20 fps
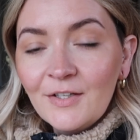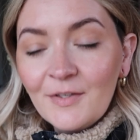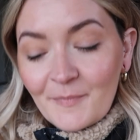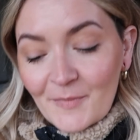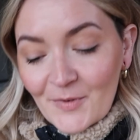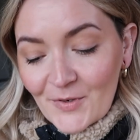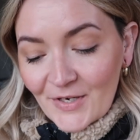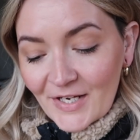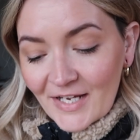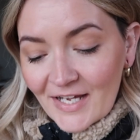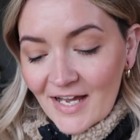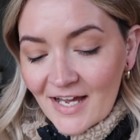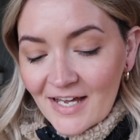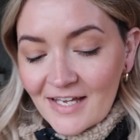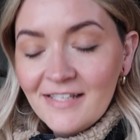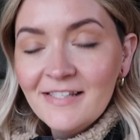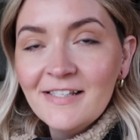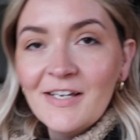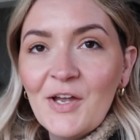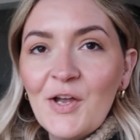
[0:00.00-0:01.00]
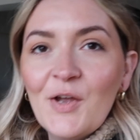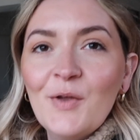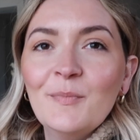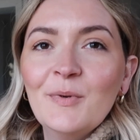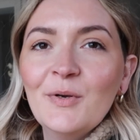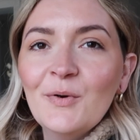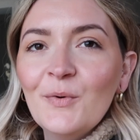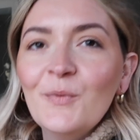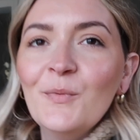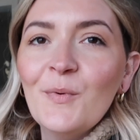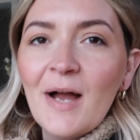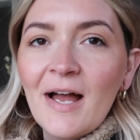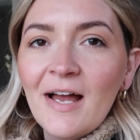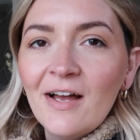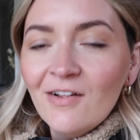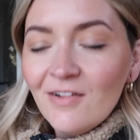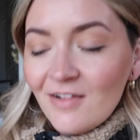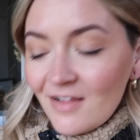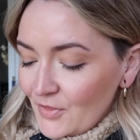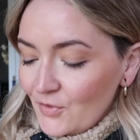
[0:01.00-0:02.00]
morning guys, I hope you're all
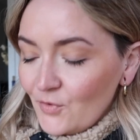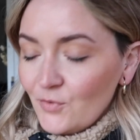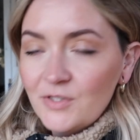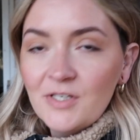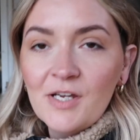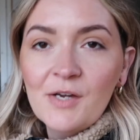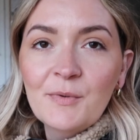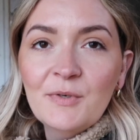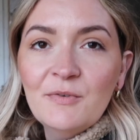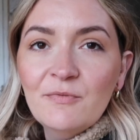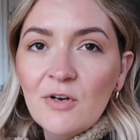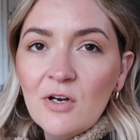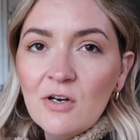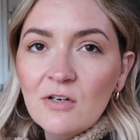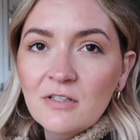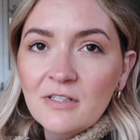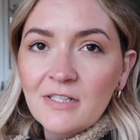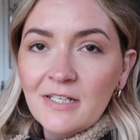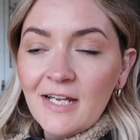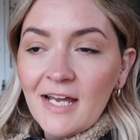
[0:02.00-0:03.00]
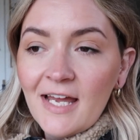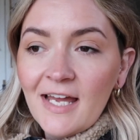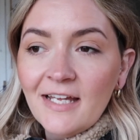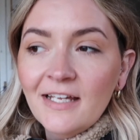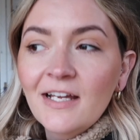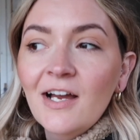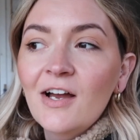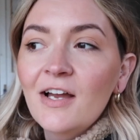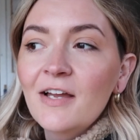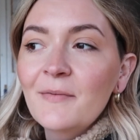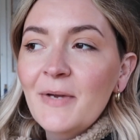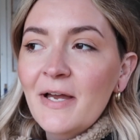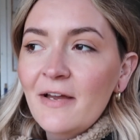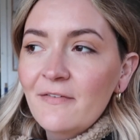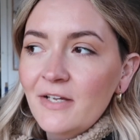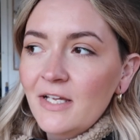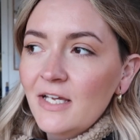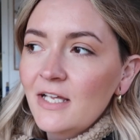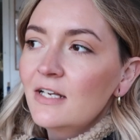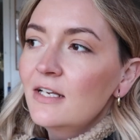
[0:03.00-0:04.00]
well. I thought I would vlog today. I'm
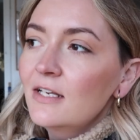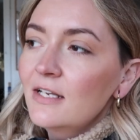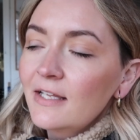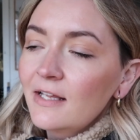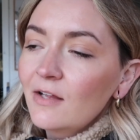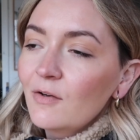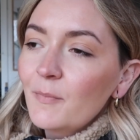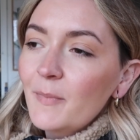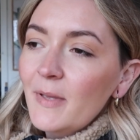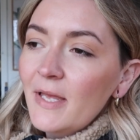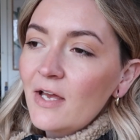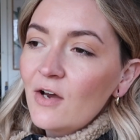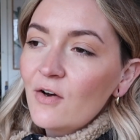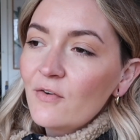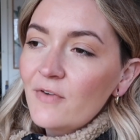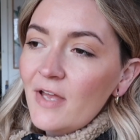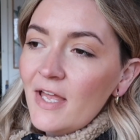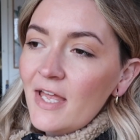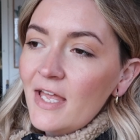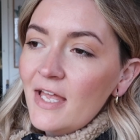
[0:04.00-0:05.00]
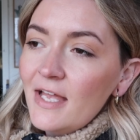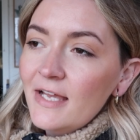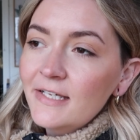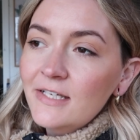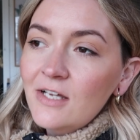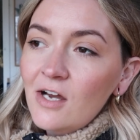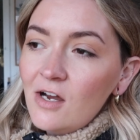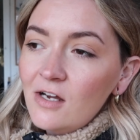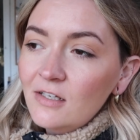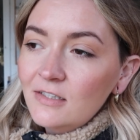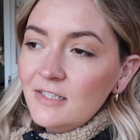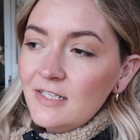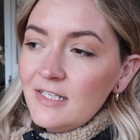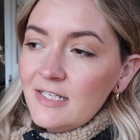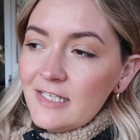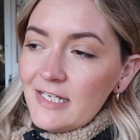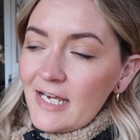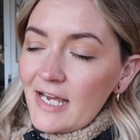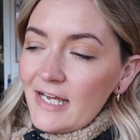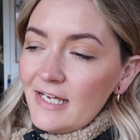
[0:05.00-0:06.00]
having a little bit of a
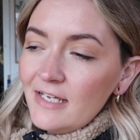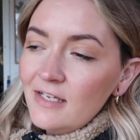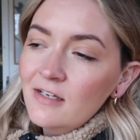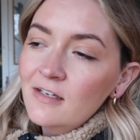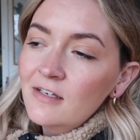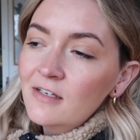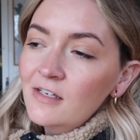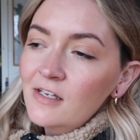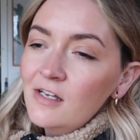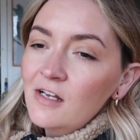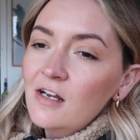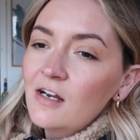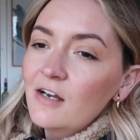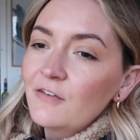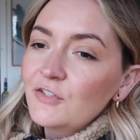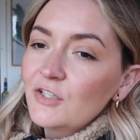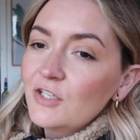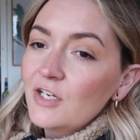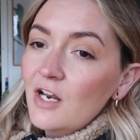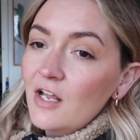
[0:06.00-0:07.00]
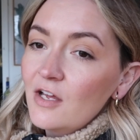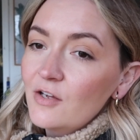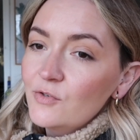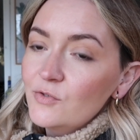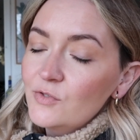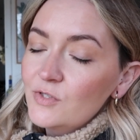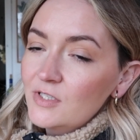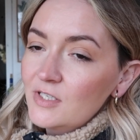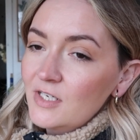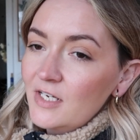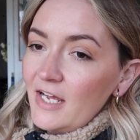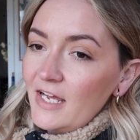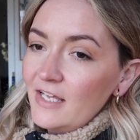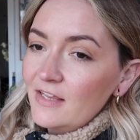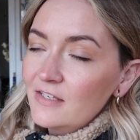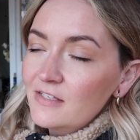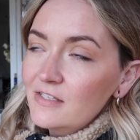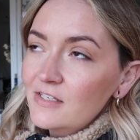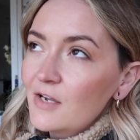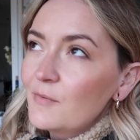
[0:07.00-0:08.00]
gardening day. I've done loads today.
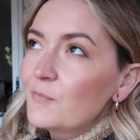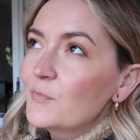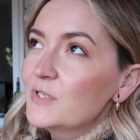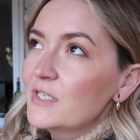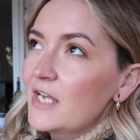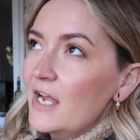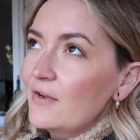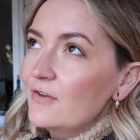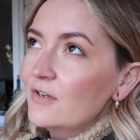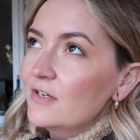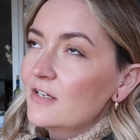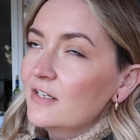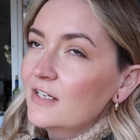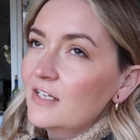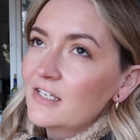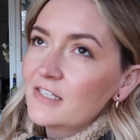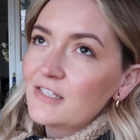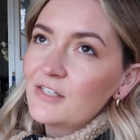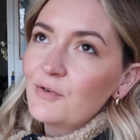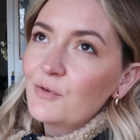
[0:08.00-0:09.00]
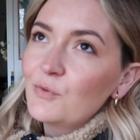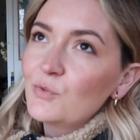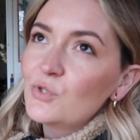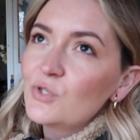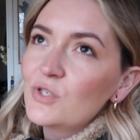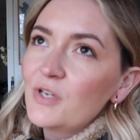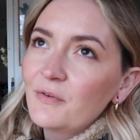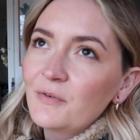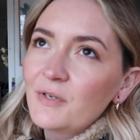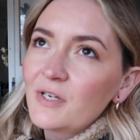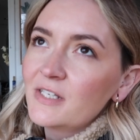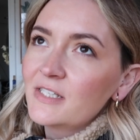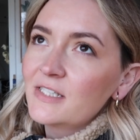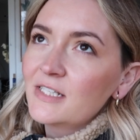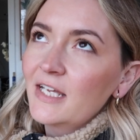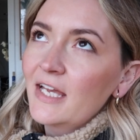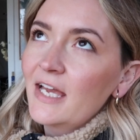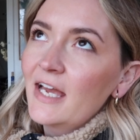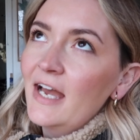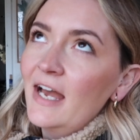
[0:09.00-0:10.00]
The sun was out earlier, so it was so nice to
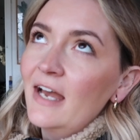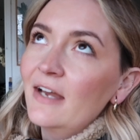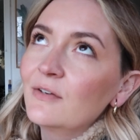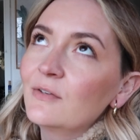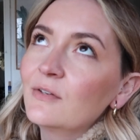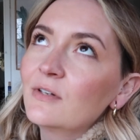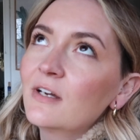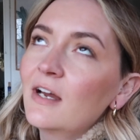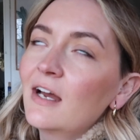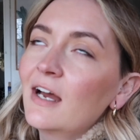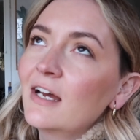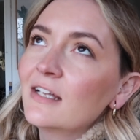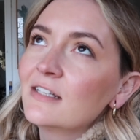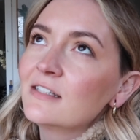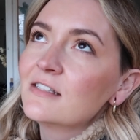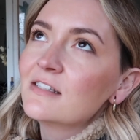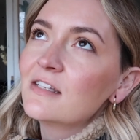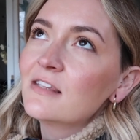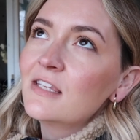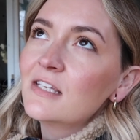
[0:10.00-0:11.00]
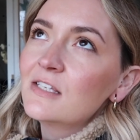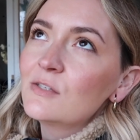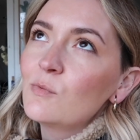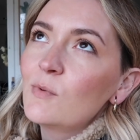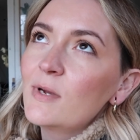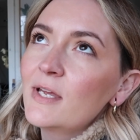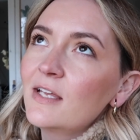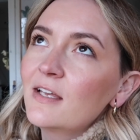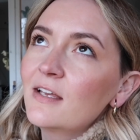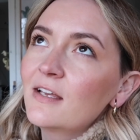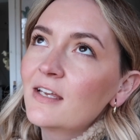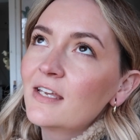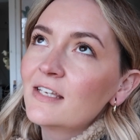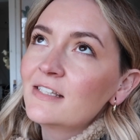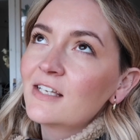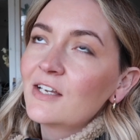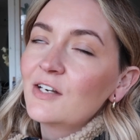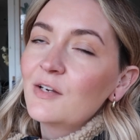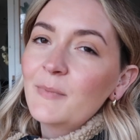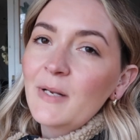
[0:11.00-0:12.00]
get out, and this week is
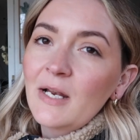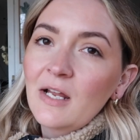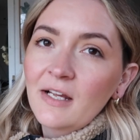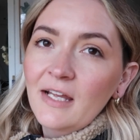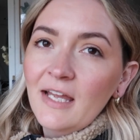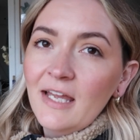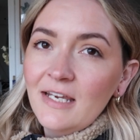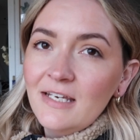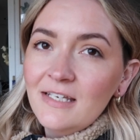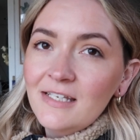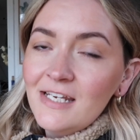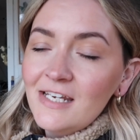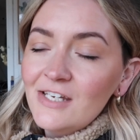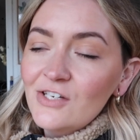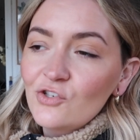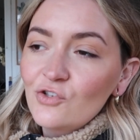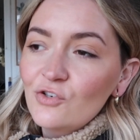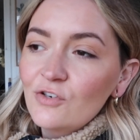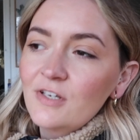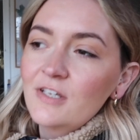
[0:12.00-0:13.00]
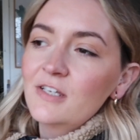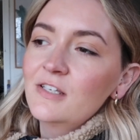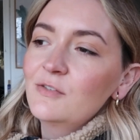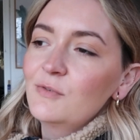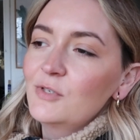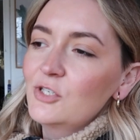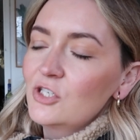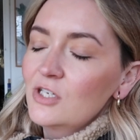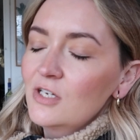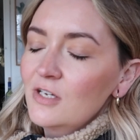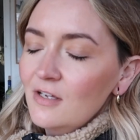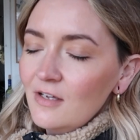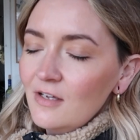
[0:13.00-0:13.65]
going to be like 18 degrees, which